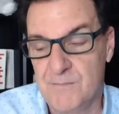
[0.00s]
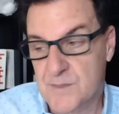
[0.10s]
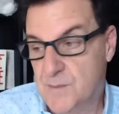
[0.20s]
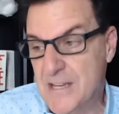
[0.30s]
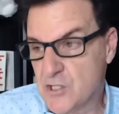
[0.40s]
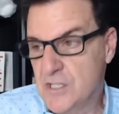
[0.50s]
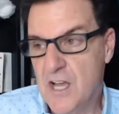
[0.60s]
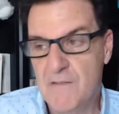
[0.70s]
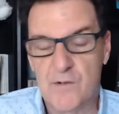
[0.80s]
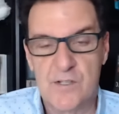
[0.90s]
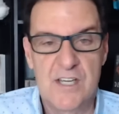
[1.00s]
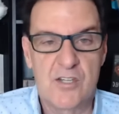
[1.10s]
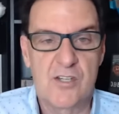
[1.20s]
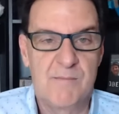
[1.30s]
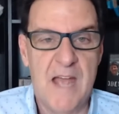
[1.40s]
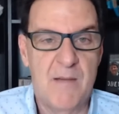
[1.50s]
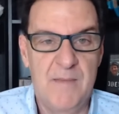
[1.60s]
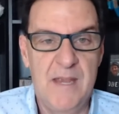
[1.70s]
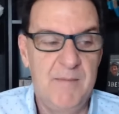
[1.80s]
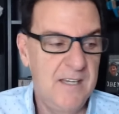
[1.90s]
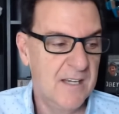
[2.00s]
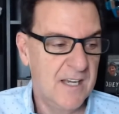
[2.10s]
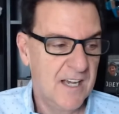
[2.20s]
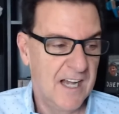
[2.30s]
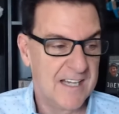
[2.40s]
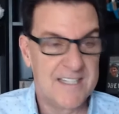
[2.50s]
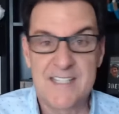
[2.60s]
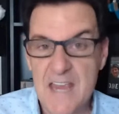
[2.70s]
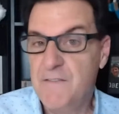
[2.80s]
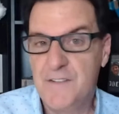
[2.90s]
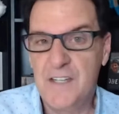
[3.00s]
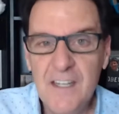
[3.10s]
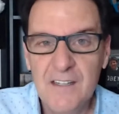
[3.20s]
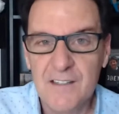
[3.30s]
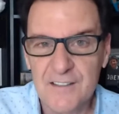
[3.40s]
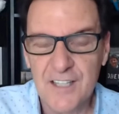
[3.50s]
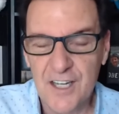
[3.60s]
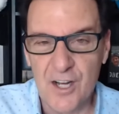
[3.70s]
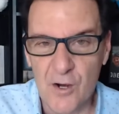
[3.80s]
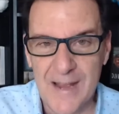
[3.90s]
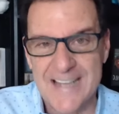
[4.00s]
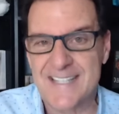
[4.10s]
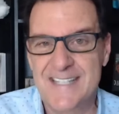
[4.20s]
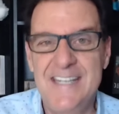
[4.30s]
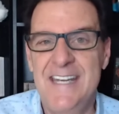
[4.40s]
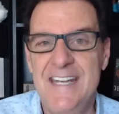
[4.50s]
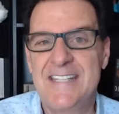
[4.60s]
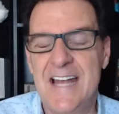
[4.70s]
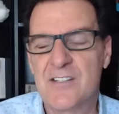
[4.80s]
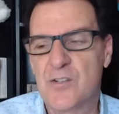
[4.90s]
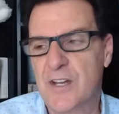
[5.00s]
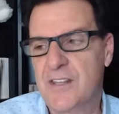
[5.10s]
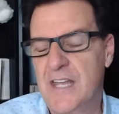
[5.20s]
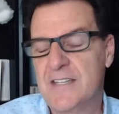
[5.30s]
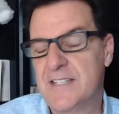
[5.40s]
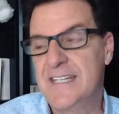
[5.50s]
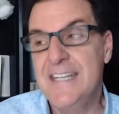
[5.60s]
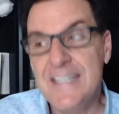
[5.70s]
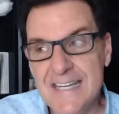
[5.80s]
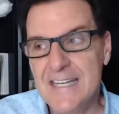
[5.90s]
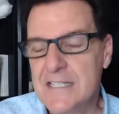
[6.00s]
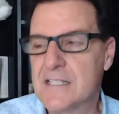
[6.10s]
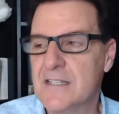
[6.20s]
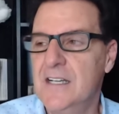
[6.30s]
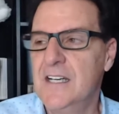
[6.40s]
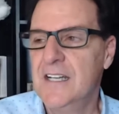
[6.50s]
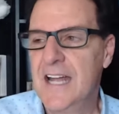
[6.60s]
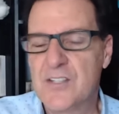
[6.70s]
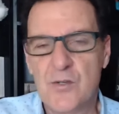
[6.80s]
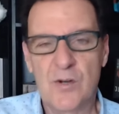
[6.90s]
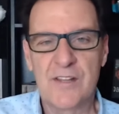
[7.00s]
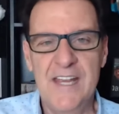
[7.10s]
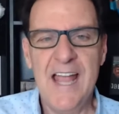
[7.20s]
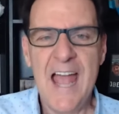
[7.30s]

especially conversation about maybe uh, safety, you know, STDs, that sort of STDs, that sort of thing.